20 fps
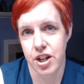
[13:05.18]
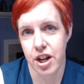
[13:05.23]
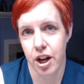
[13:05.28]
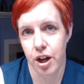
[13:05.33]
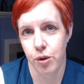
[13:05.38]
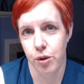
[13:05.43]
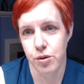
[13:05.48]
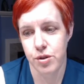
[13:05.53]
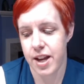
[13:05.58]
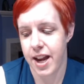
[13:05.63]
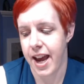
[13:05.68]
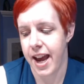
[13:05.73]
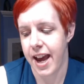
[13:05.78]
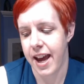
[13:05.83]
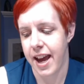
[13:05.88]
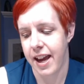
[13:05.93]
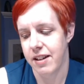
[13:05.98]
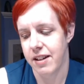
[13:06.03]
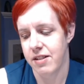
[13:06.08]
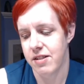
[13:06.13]
out
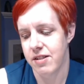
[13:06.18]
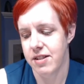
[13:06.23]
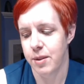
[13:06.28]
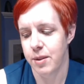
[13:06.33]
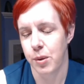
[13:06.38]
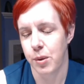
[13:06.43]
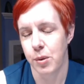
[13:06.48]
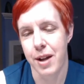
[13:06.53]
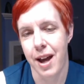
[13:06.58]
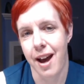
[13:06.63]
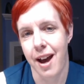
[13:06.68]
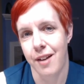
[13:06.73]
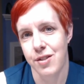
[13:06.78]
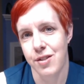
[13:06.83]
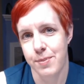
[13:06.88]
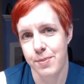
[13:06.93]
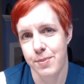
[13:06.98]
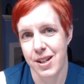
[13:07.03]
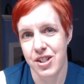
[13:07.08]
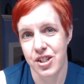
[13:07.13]
and won't have
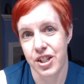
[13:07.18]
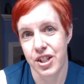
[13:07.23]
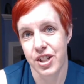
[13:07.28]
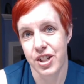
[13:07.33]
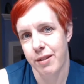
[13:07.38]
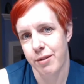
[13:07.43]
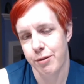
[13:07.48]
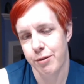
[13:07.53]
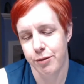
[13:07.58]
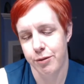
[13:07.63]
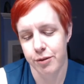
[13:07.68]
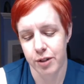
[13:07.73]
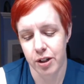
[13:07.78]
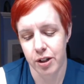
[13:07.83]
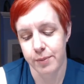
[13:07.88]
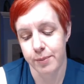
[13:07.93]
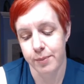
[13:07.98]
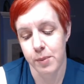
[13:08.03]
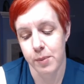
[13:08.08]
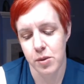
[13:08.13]
as much give
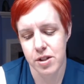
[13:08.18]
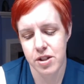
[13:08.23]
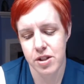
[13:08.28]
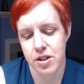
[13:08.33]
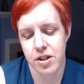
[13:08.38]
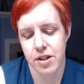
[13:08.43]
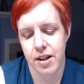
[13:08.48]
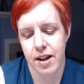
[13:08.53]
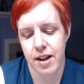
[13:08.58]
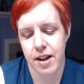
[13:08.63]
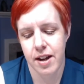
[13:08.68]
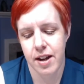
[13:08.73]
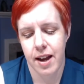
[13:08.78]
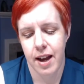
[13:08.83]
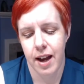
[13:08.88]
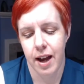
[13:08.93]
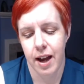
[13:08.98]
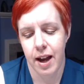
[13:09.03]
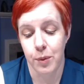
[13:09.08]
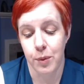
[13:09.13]
or much
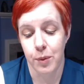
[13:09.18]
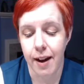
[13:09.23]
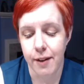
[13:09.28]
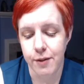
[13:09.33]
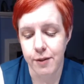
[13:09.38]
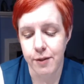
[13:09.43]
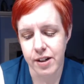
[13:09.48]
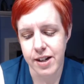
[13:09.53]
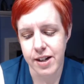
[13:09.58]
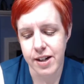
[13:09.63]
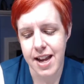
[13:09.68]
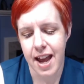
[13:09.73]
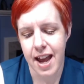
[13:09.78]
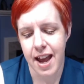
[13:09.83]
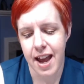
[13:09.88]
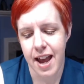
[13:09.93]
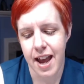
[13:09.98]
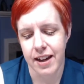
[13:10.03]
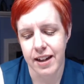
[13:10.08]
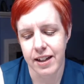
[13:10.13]
recovery,
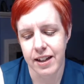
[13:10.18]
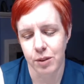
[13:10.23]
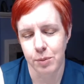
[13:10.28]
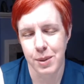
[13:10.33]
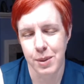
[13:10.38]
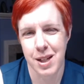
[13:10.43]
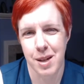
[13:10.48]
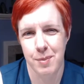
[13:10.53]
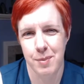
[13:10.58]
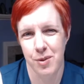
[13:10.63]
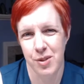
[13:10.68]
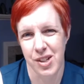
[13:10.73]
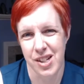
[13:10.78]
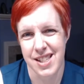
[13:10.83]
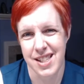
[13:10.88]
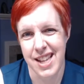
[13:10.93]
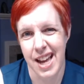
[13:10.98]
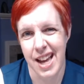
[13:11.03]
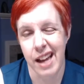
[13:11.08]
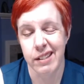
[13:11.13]
and it'll become a very
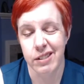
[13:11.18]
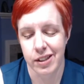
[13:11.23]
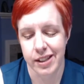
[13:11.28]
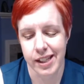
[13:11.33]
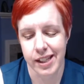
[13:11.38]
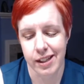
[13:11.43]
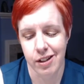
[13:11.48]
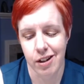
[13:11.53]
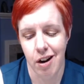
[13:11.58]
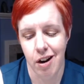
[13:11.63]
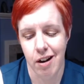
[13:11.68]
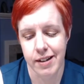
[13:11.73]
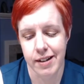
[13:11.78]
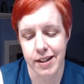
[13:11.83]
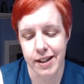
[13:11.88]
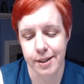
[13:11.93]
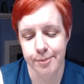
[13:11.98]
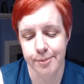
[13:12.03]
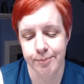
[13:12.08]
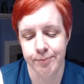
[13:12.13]
sad looking
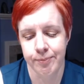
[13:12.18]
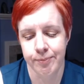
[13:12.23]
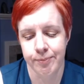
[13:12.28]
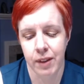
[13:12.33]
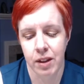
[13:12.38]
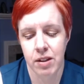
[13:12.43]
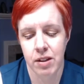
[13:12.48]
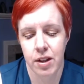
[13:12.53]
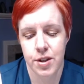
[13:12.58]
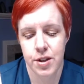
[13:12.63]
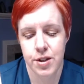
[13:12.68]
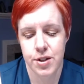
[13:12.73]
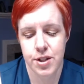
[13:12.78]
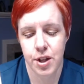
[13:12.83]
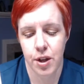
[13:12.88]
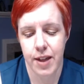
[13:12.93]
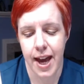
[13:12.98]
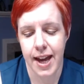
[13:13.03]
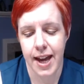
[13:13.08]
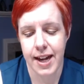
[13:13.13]
cardigan.
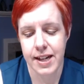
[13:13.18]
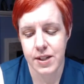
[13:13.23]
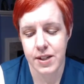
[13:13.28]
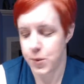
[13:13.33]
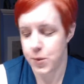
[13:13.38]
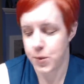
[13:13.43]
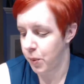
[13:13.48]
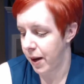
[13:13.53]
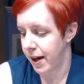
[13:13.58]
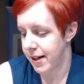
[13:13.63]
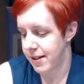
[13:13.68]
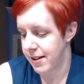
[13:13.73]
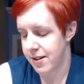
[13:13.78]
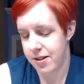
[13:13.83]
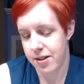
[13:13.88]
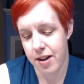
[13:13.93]
So that is what